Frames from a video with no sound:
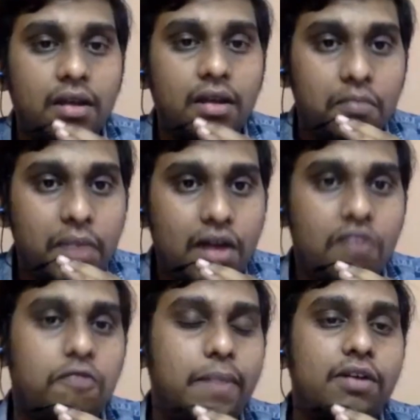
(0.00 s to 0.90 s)
Bay
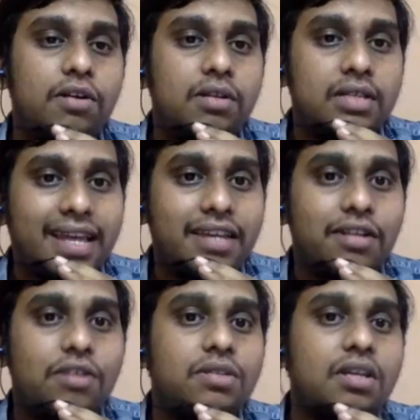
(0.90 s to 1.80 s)
of Bengal
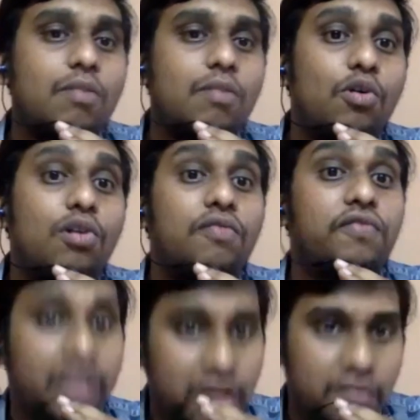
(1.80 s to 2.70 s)
cyclones are more
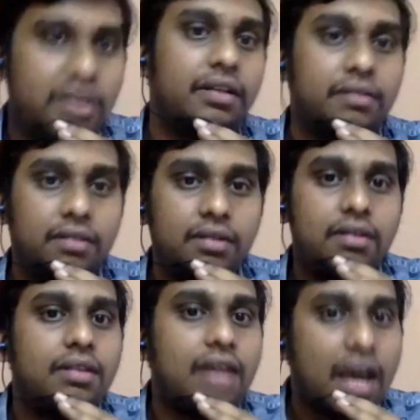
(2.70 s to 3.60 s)
frequent
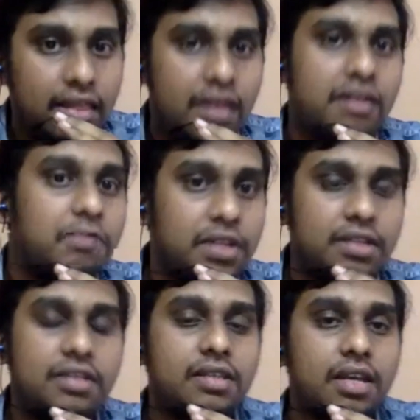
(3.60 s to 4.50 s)
than the Arabian
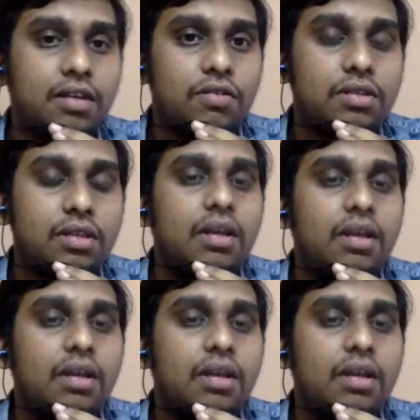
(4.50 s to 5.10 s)
Sea cyclones.